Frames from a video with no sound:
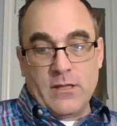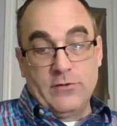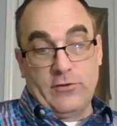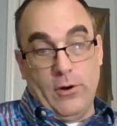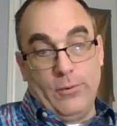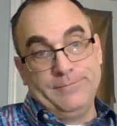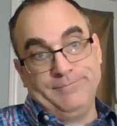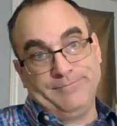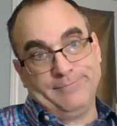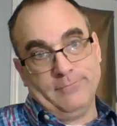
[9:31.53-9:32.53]
So
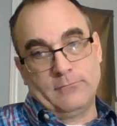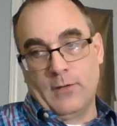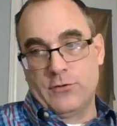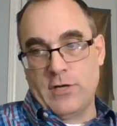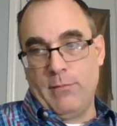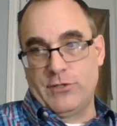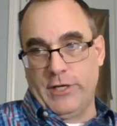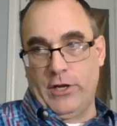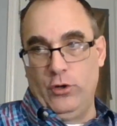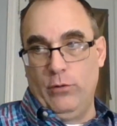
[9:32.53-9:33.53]
there's not much I
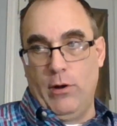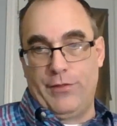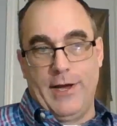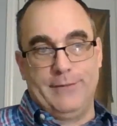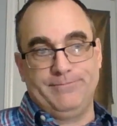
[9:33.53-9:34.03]
can do about that.